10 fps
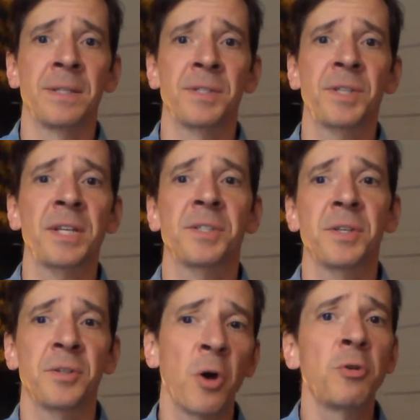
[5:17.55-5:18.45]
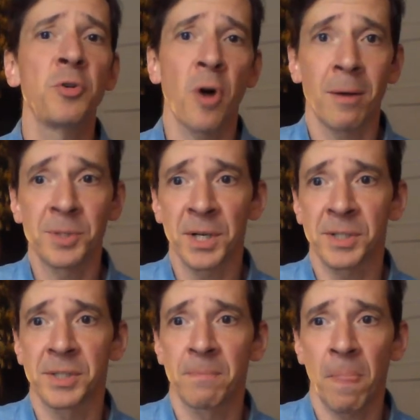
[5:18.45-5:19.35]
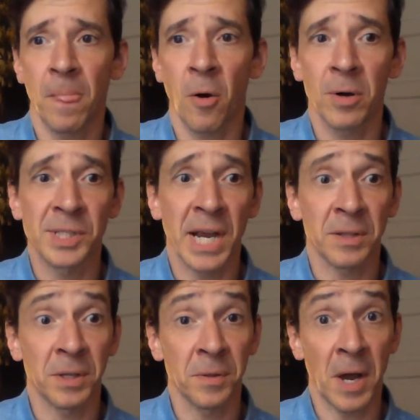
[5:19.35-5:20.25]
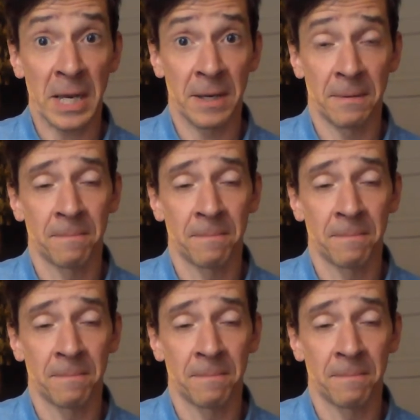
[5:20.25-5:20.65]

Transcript: states that no two objects are exactly alike.